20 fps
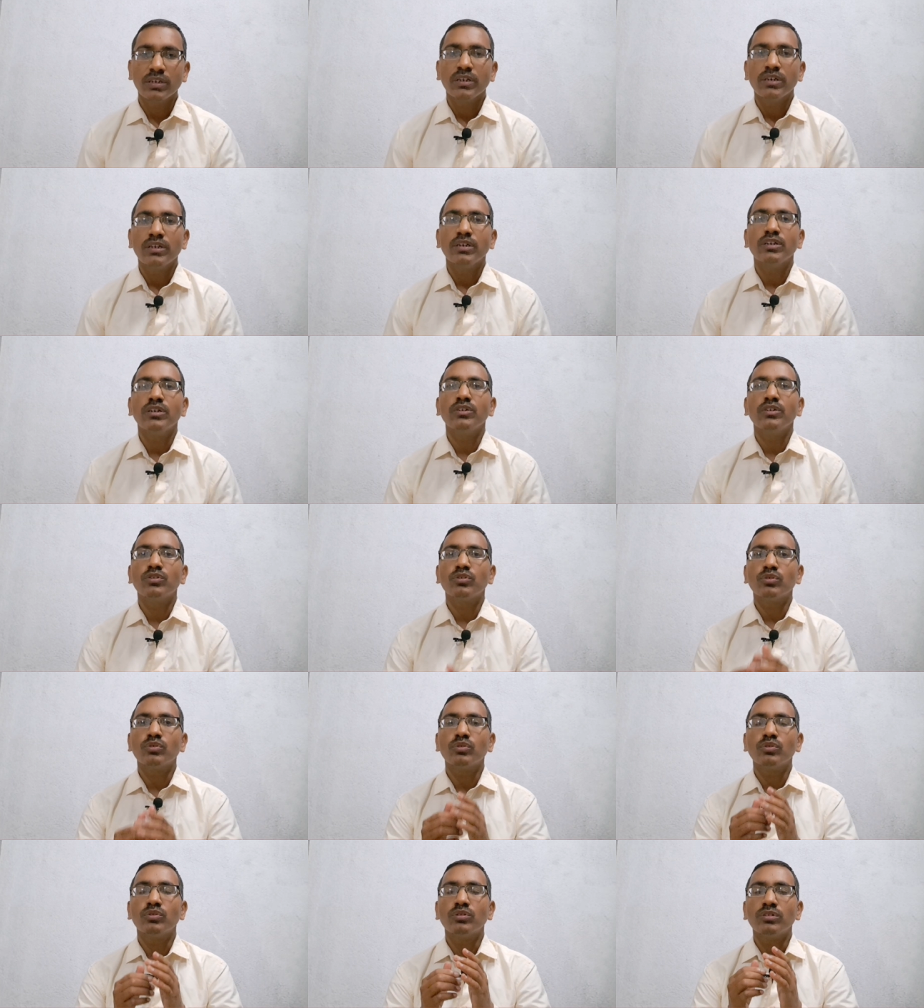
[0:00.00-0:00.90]
you
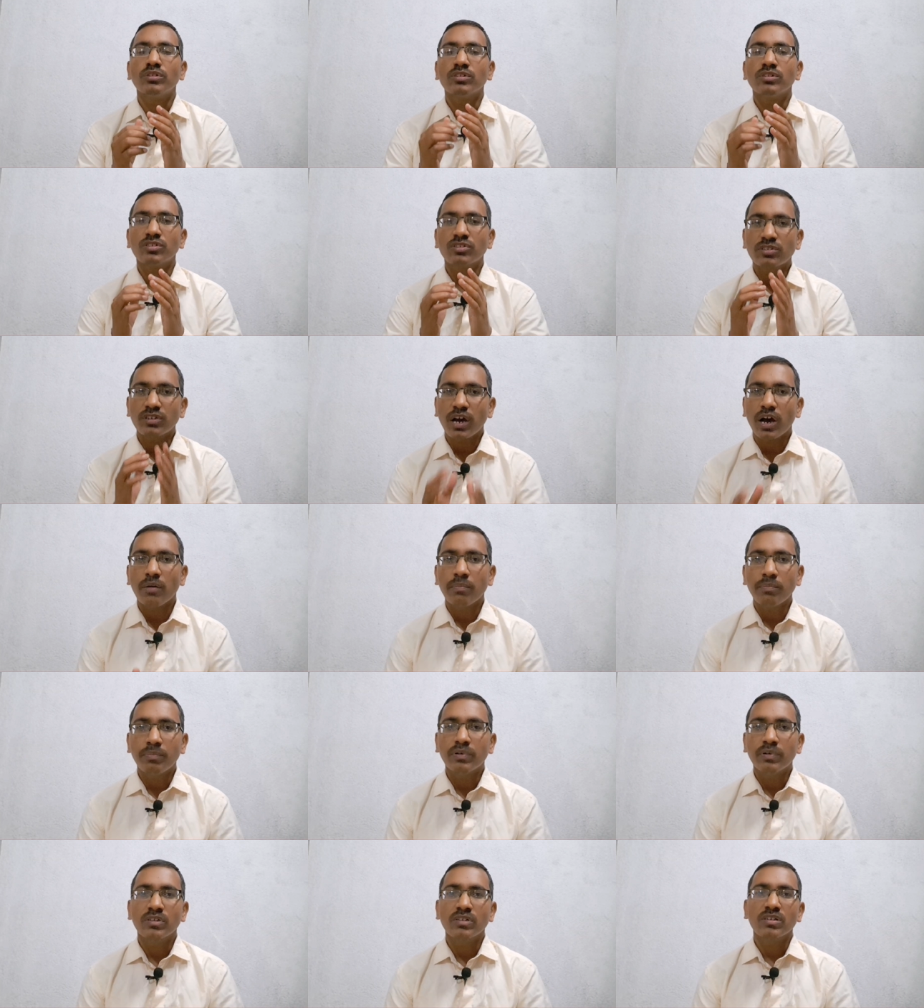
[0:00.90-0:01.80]
should
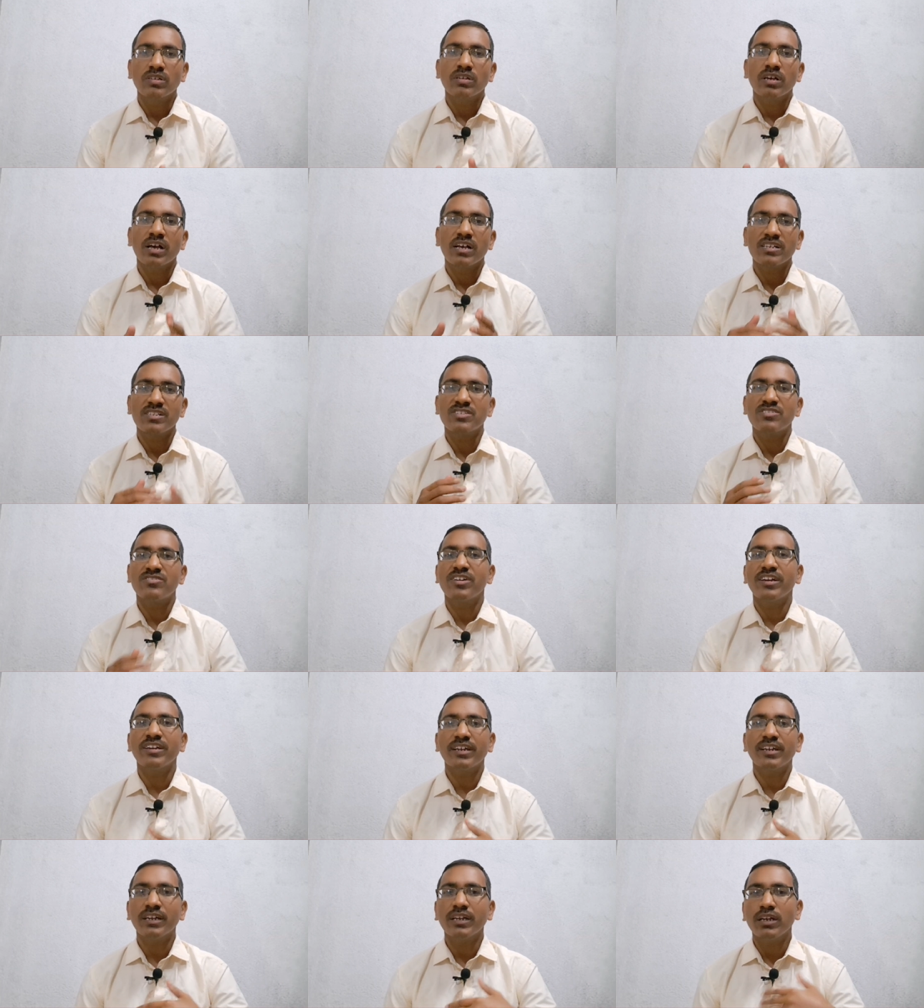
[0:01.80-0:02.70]
stop
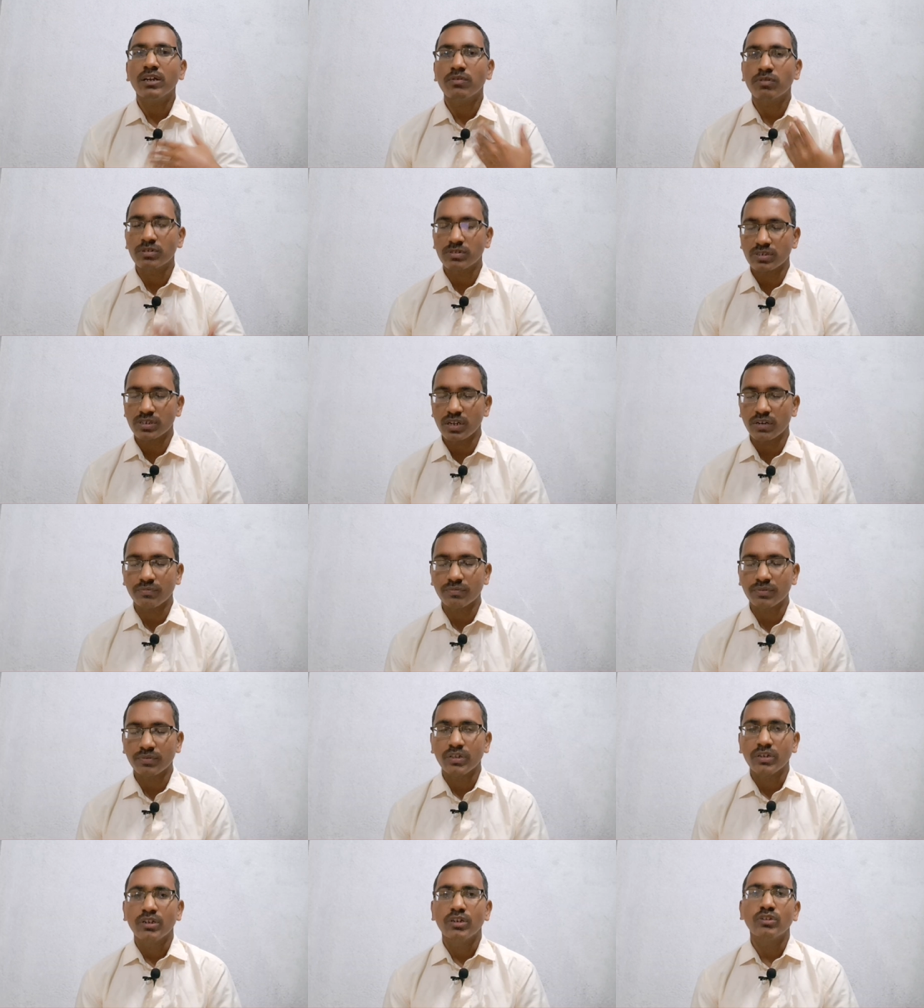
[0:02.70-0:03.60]
hesitating yourself,
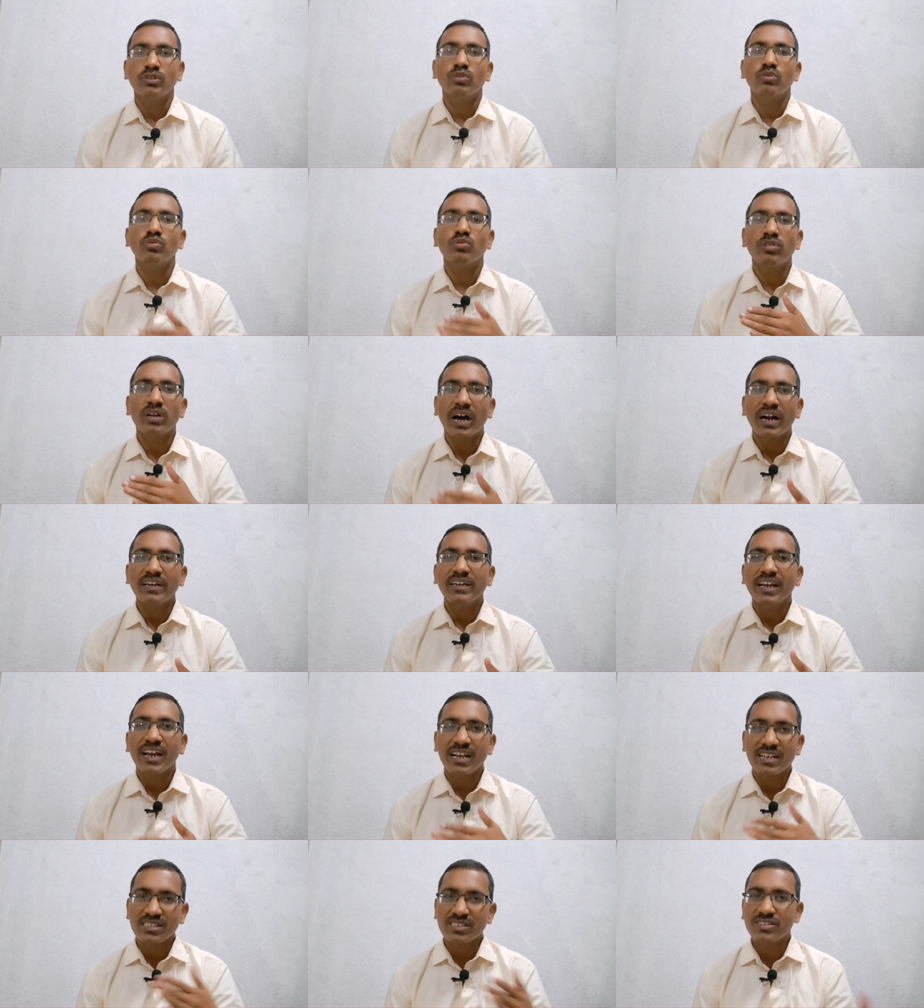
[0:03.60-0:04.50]
you should not
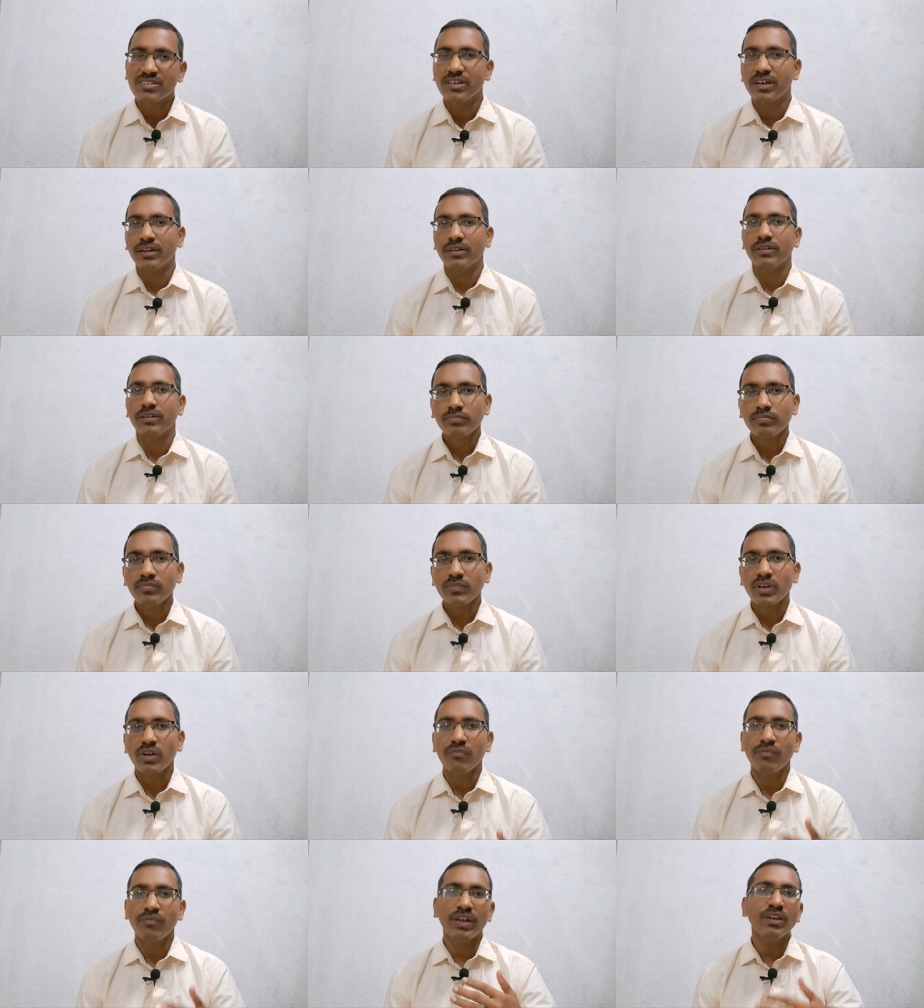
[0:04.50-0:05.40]
hesitate.
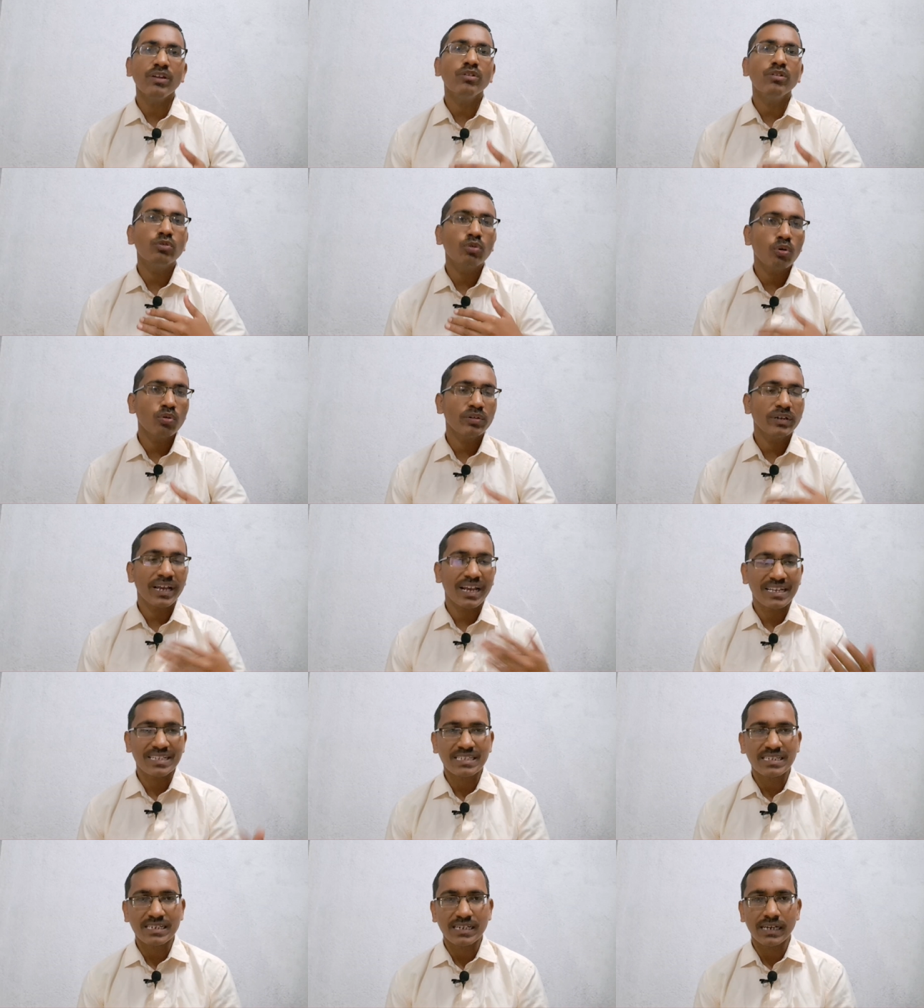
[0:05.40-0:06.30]
When you don't
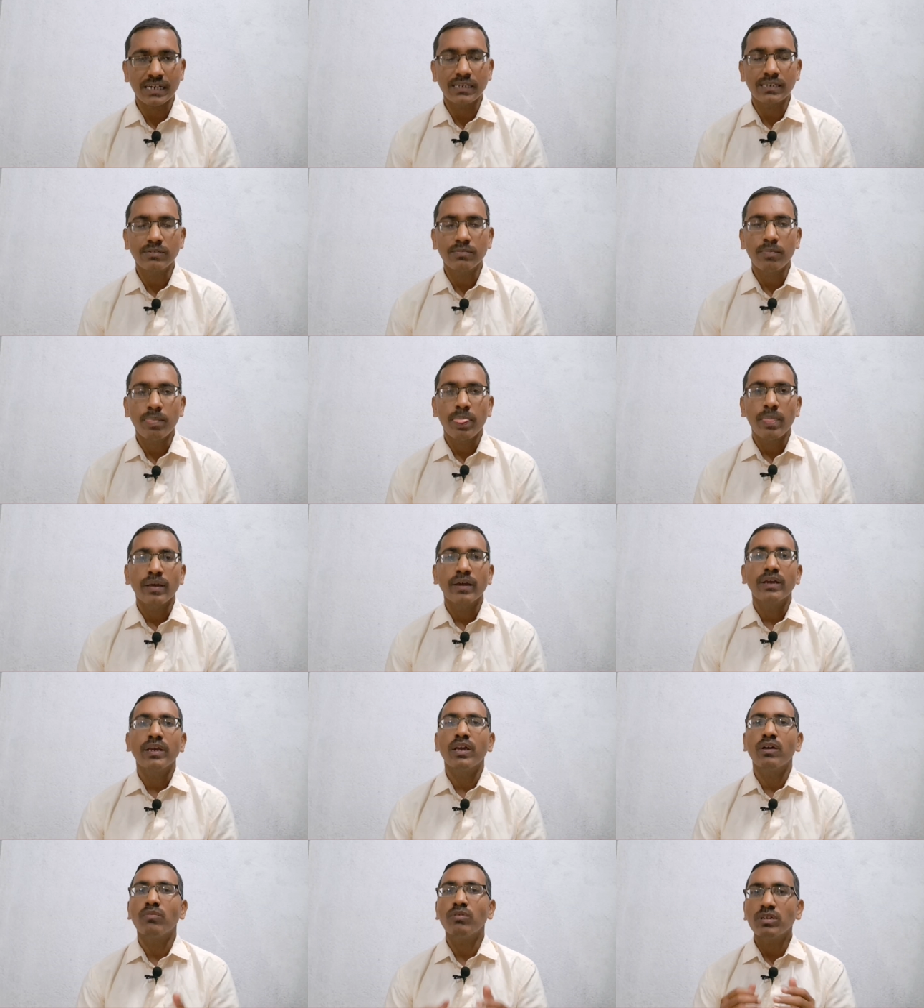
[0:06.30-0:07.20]
hesitate, you
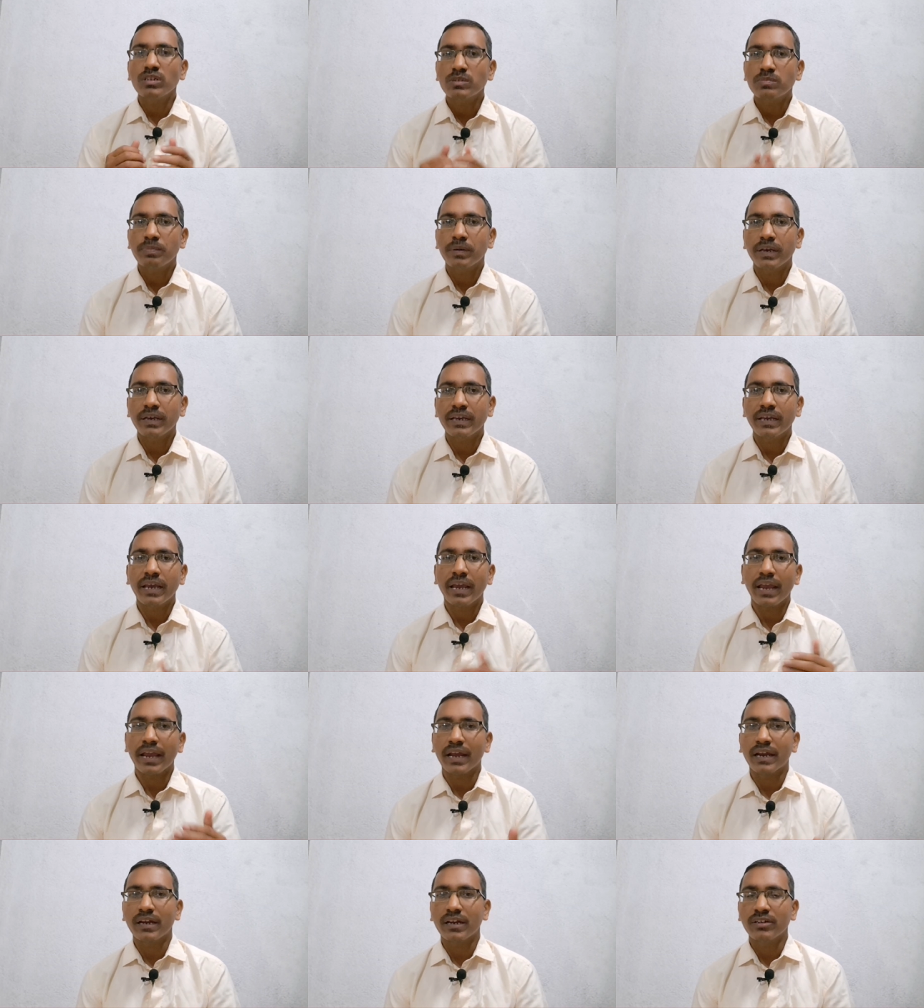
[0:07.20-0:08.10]
will speak
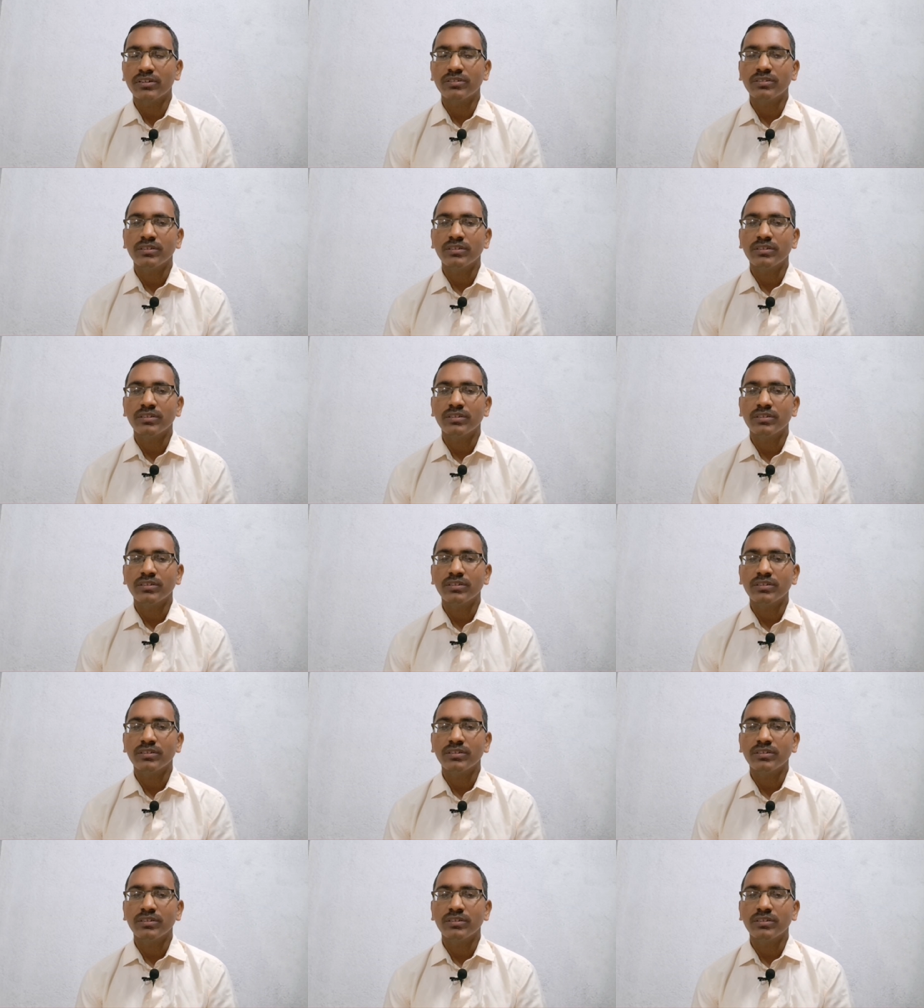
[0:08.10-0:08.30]
English